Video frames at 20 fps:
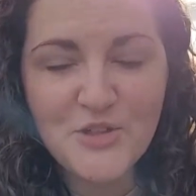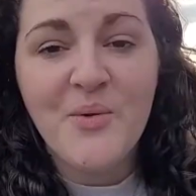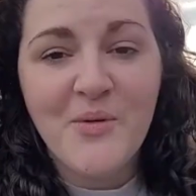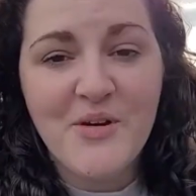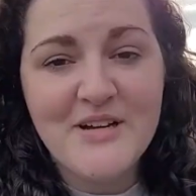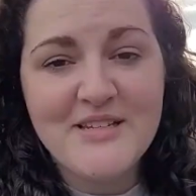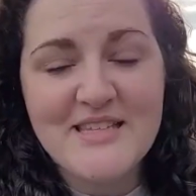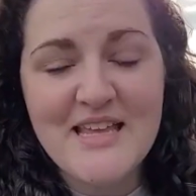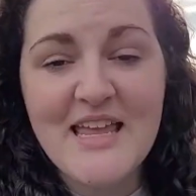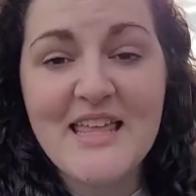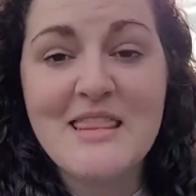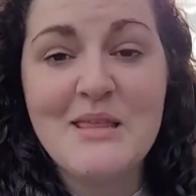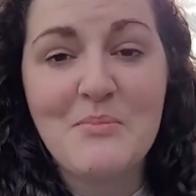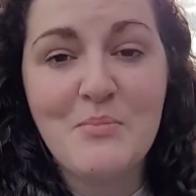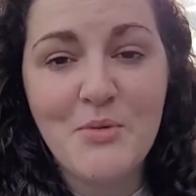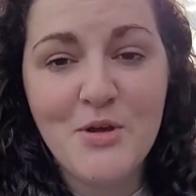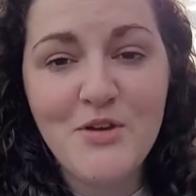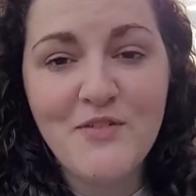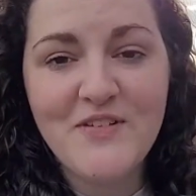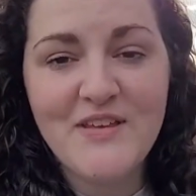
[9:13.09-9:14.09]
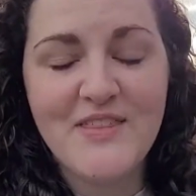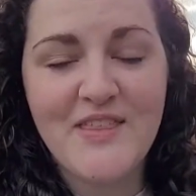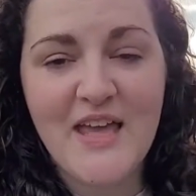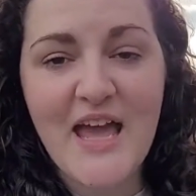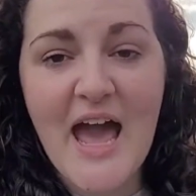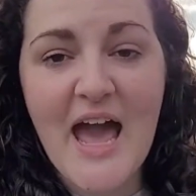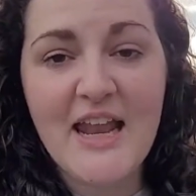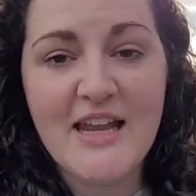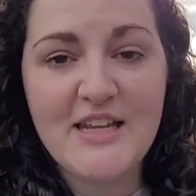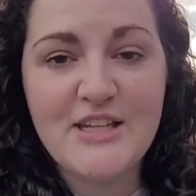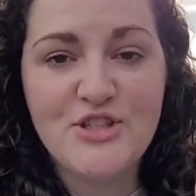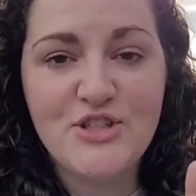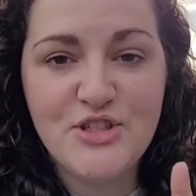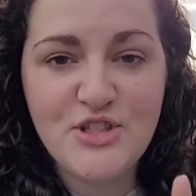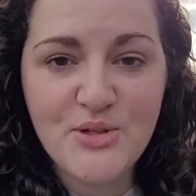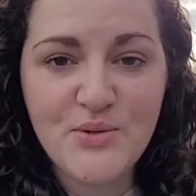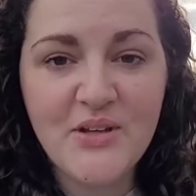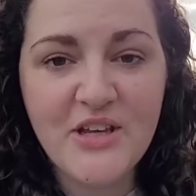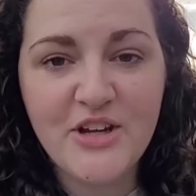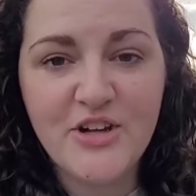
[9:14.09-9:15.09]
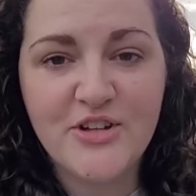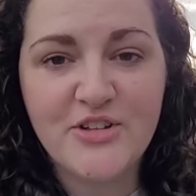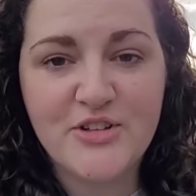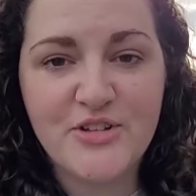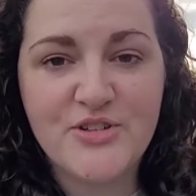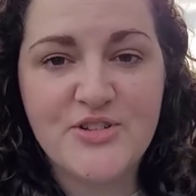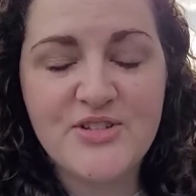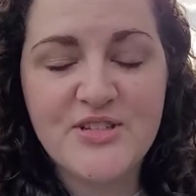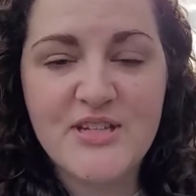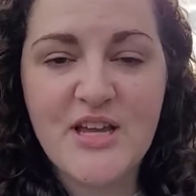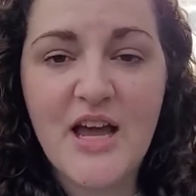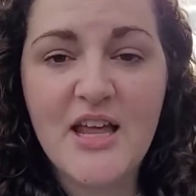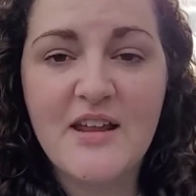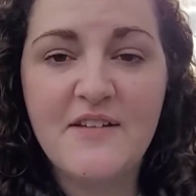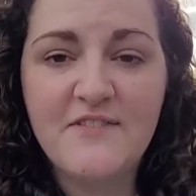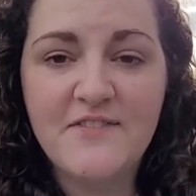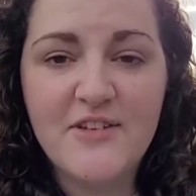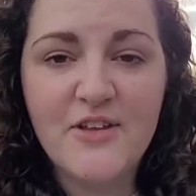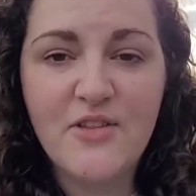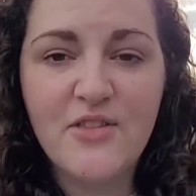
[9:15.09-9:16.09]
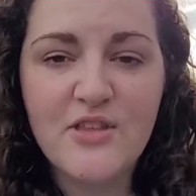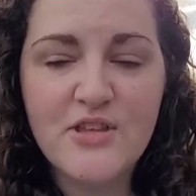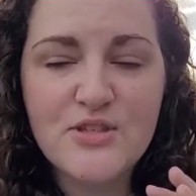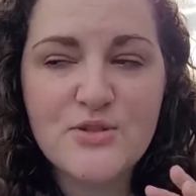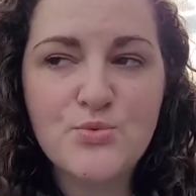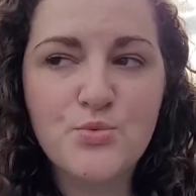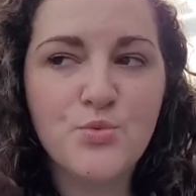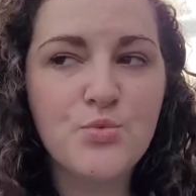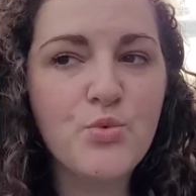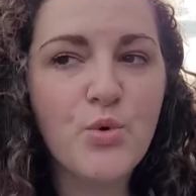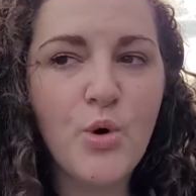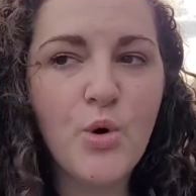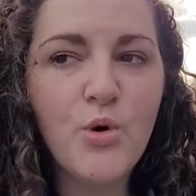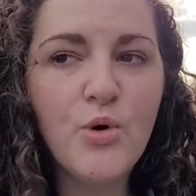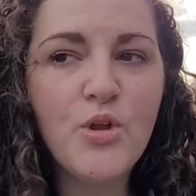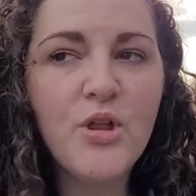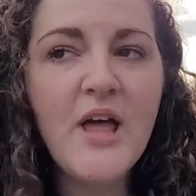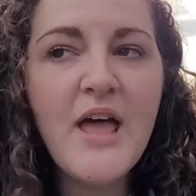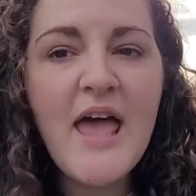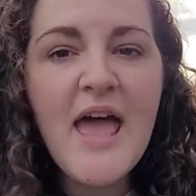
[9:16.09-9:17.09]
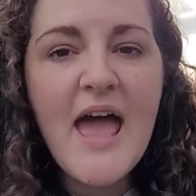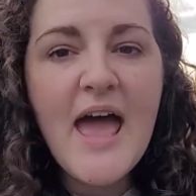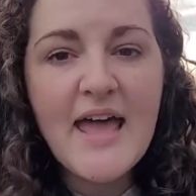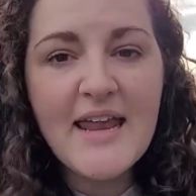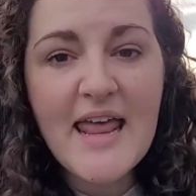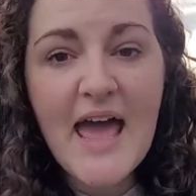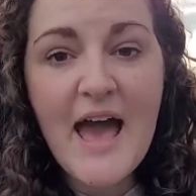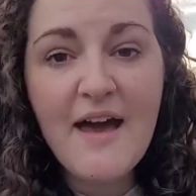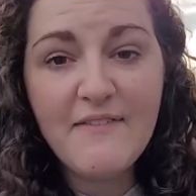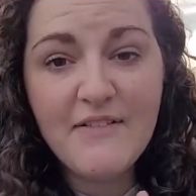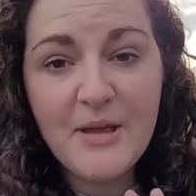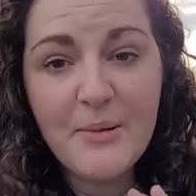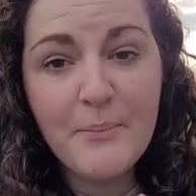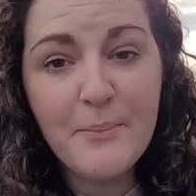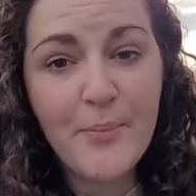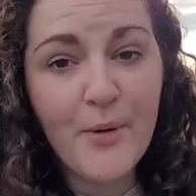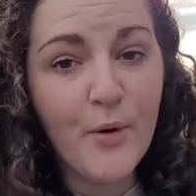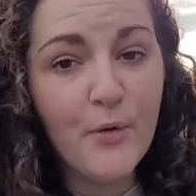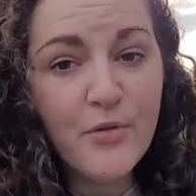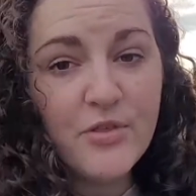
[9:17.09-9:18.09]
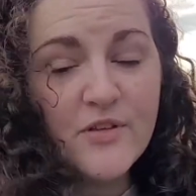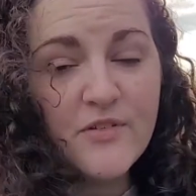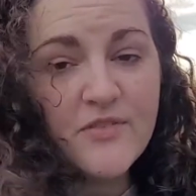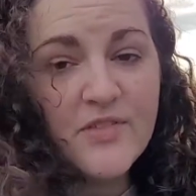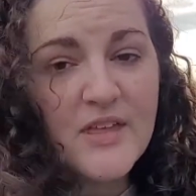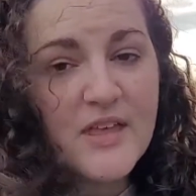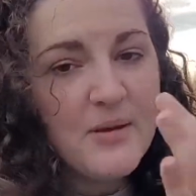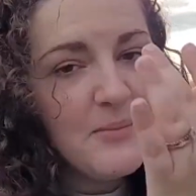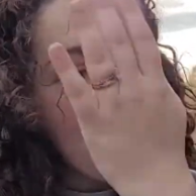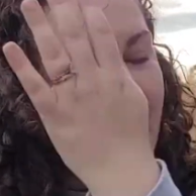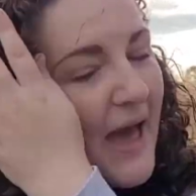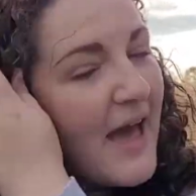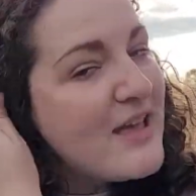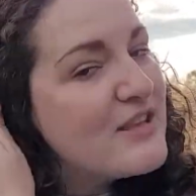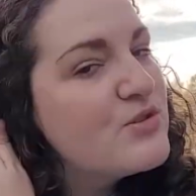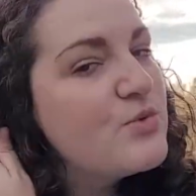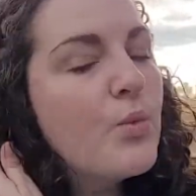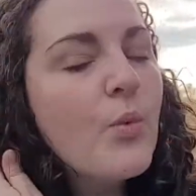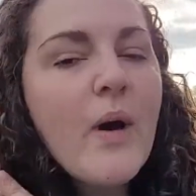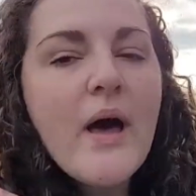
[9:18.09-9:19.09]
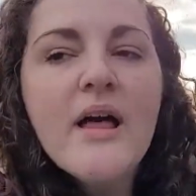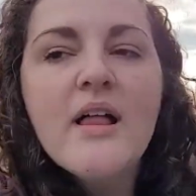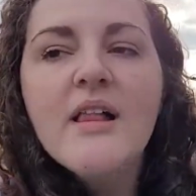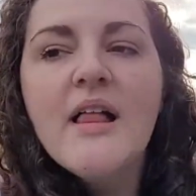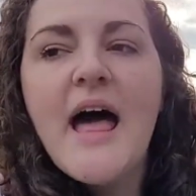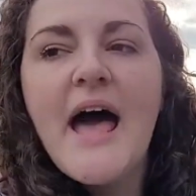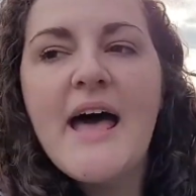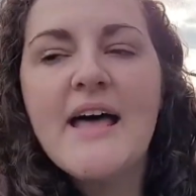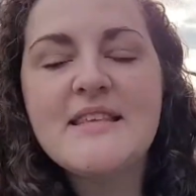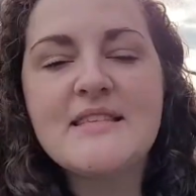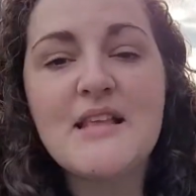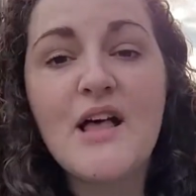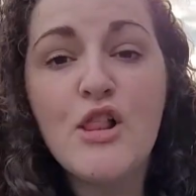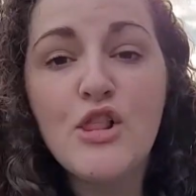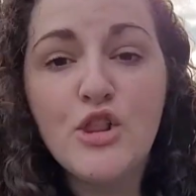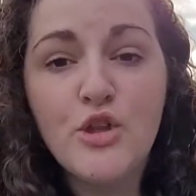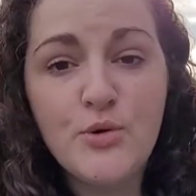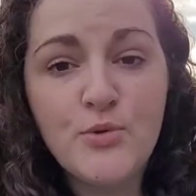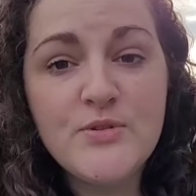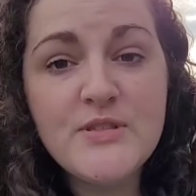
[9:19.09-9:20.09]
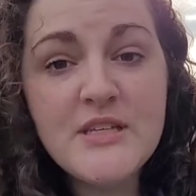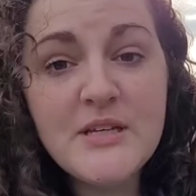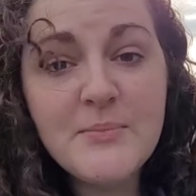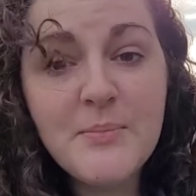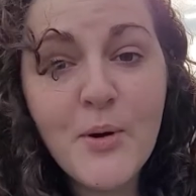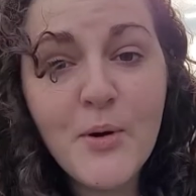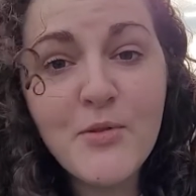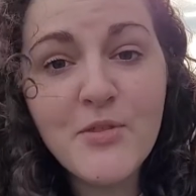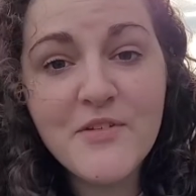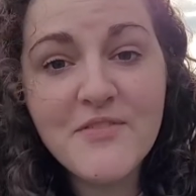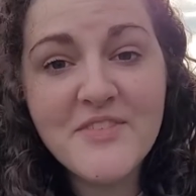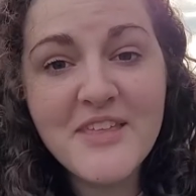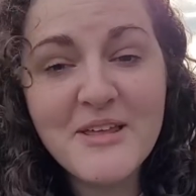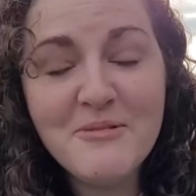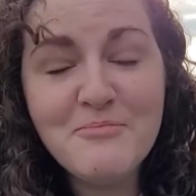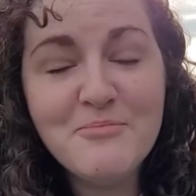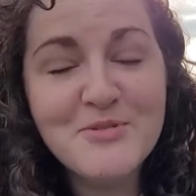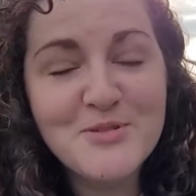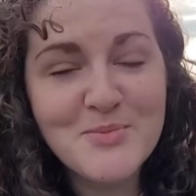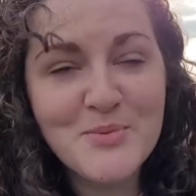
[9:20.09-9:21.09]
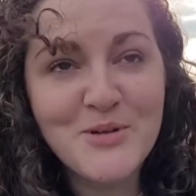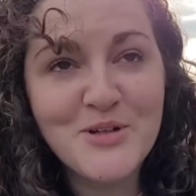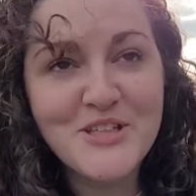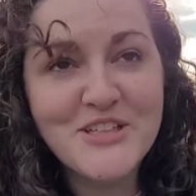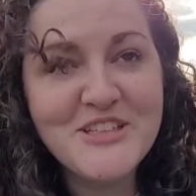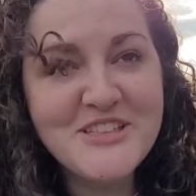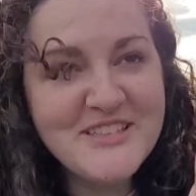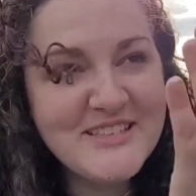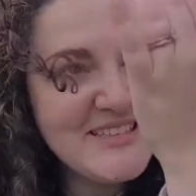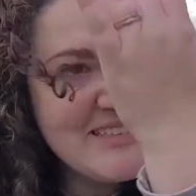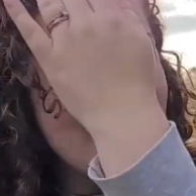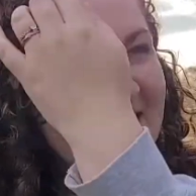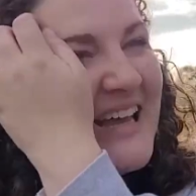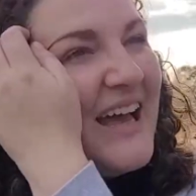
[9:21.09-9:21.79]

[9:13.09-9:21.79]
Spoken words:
Whereas in the movie, they added two characters to kind of fill this role, and having both of them as well as losing both of them, spoilers,